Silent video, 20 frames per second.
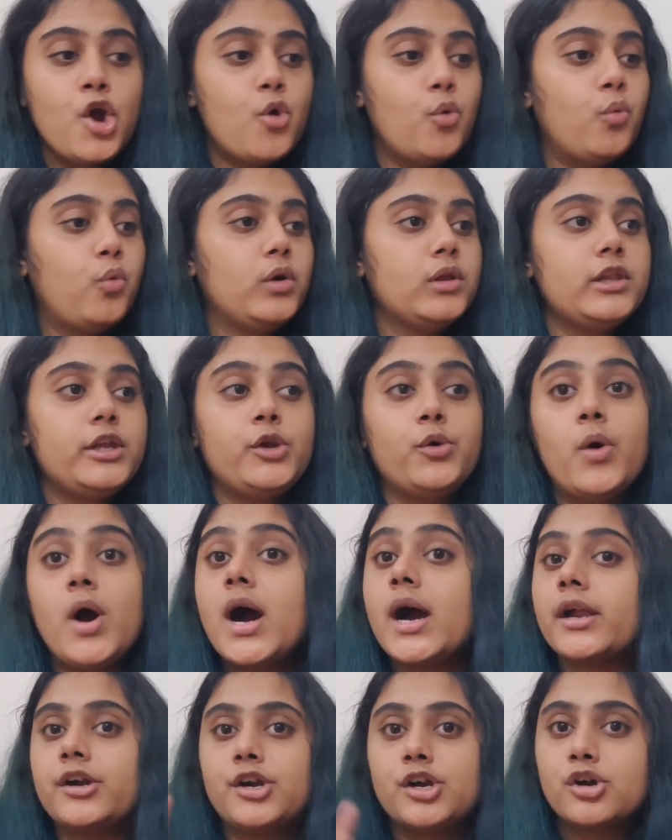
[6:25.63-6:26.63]
Will you
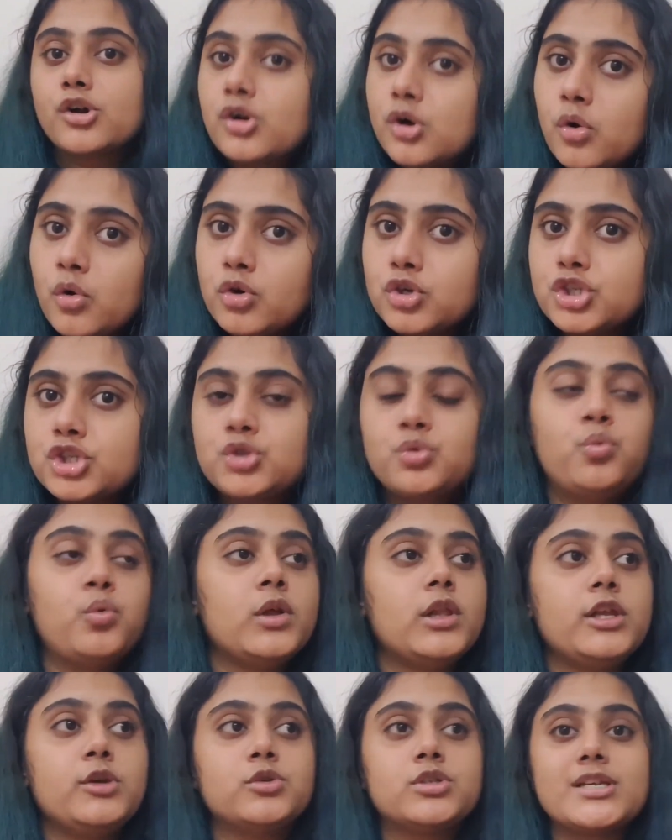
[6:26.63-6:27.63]
hire a coach?
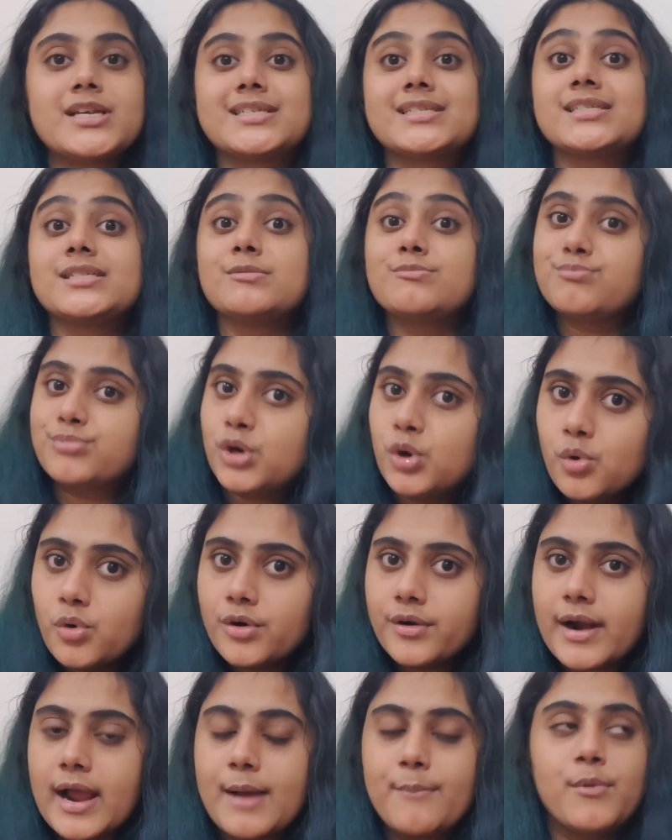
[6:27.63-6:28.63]
Will you take some
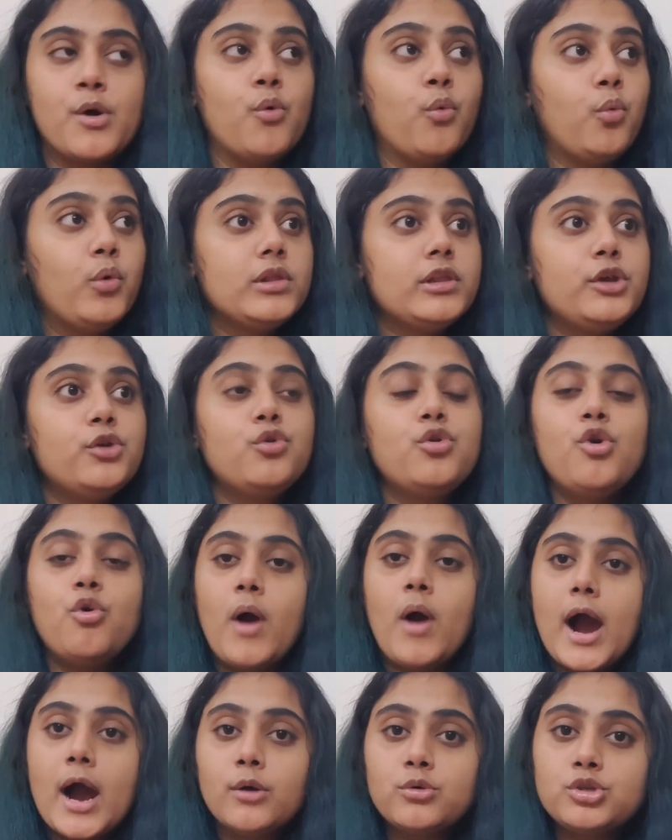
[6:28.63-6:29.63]
program? Will you go
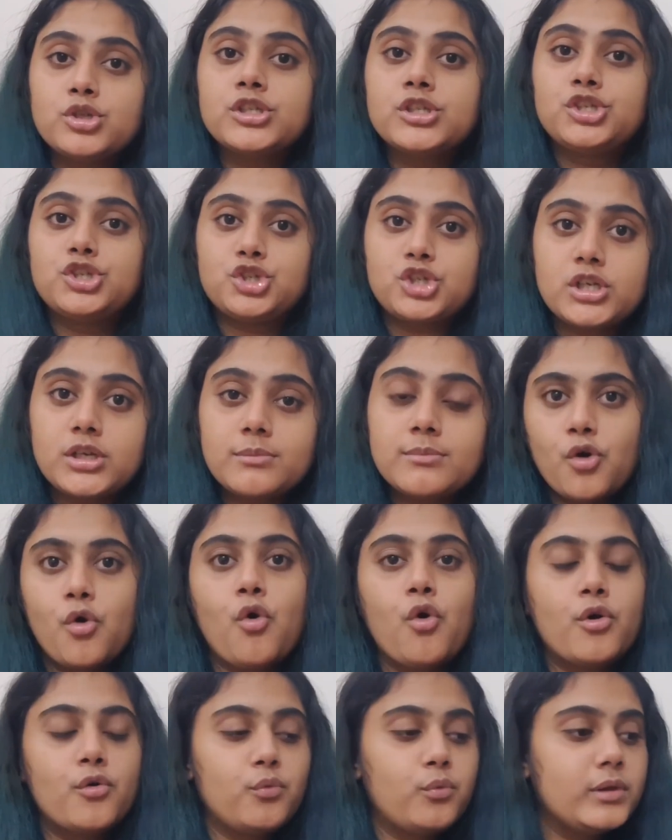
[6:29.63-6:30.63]
out to the gym?
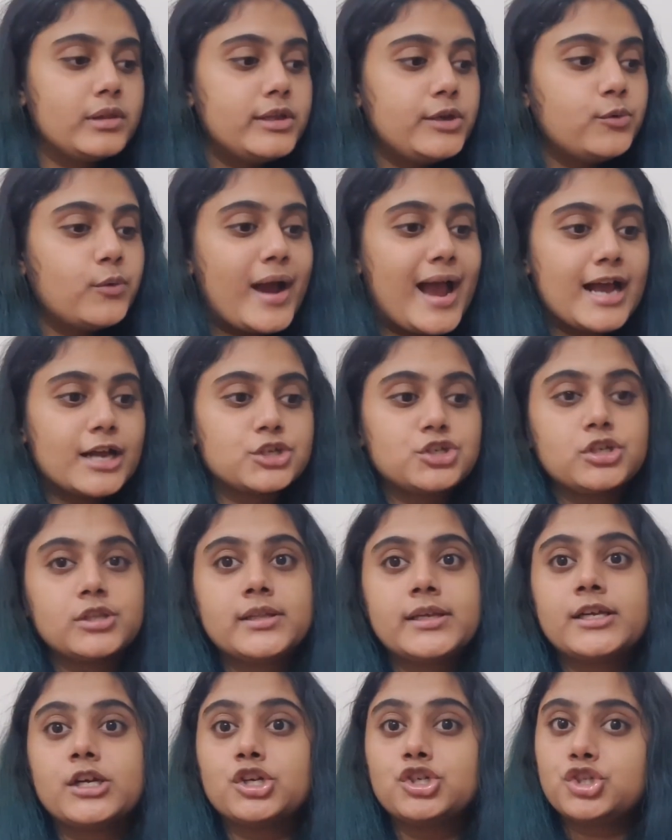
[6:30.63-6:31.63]
Or will you
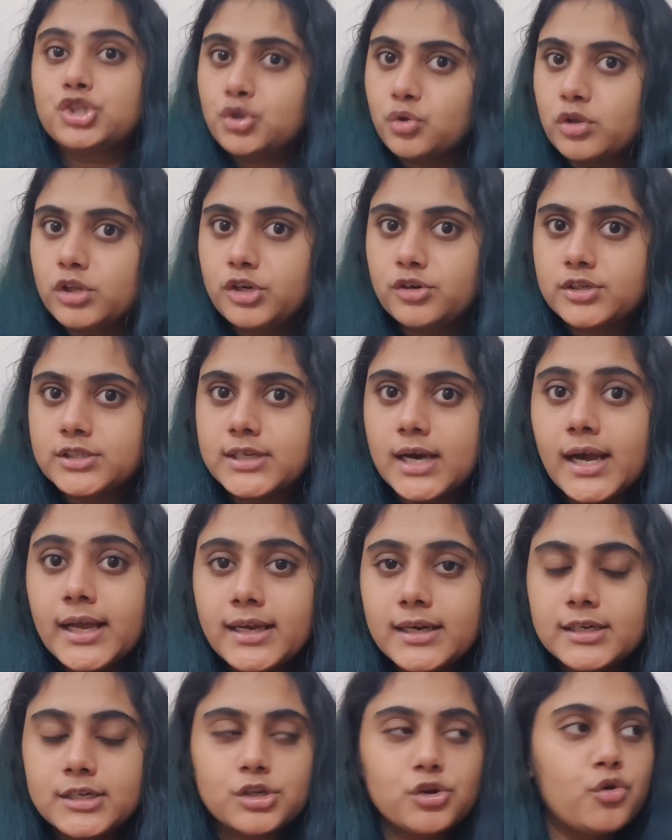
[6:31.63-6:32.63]
actually control your
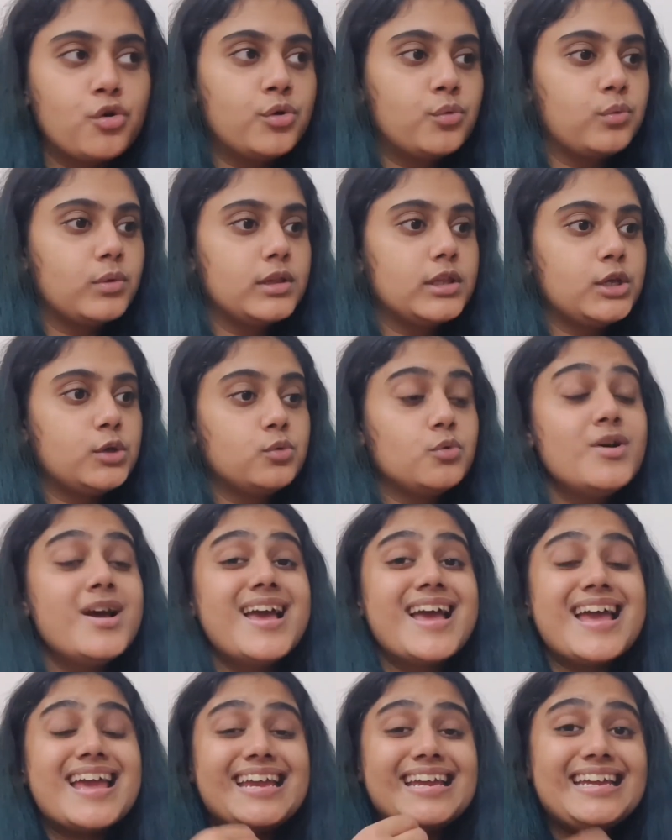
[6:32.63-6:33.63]
diet? Or will you
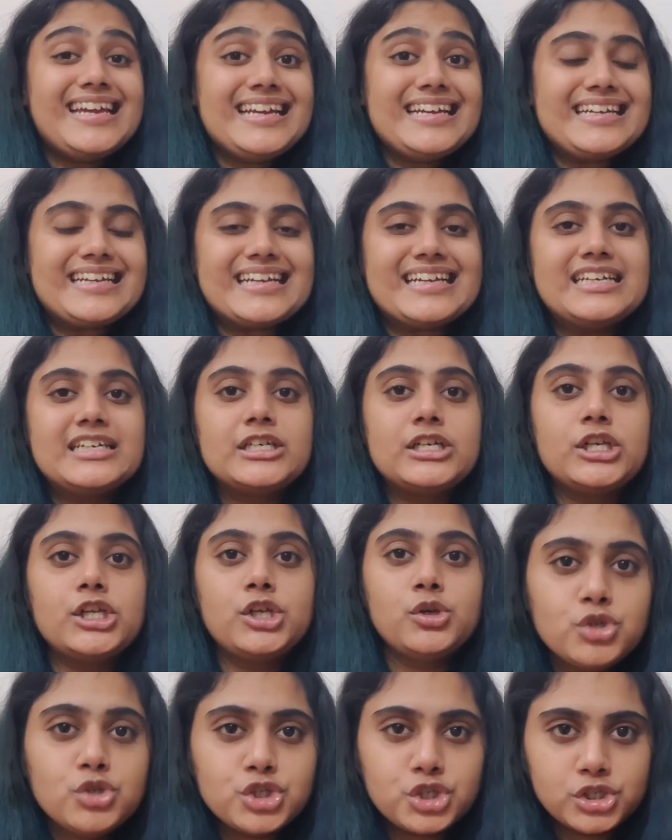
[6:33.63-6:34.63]
eat
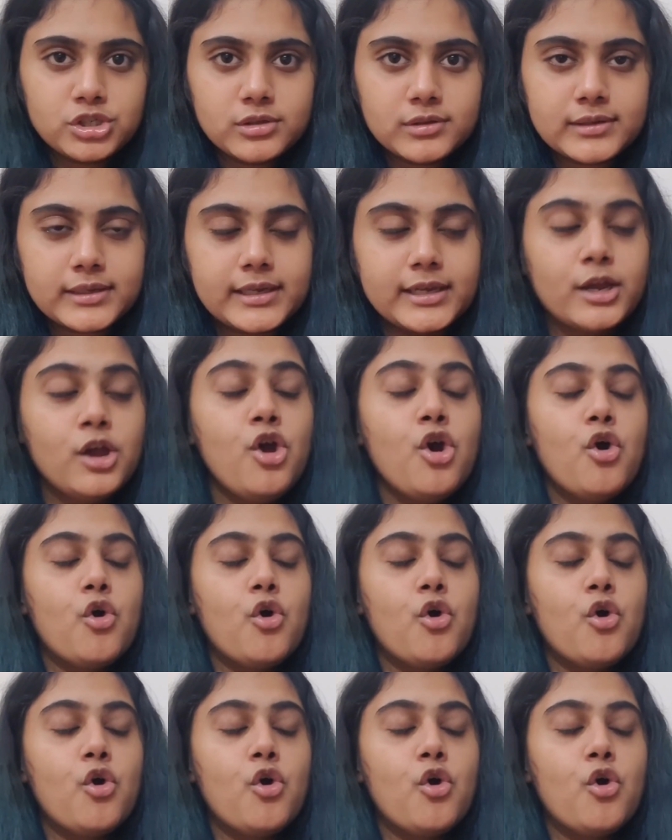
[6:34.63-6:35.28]
intuitionally?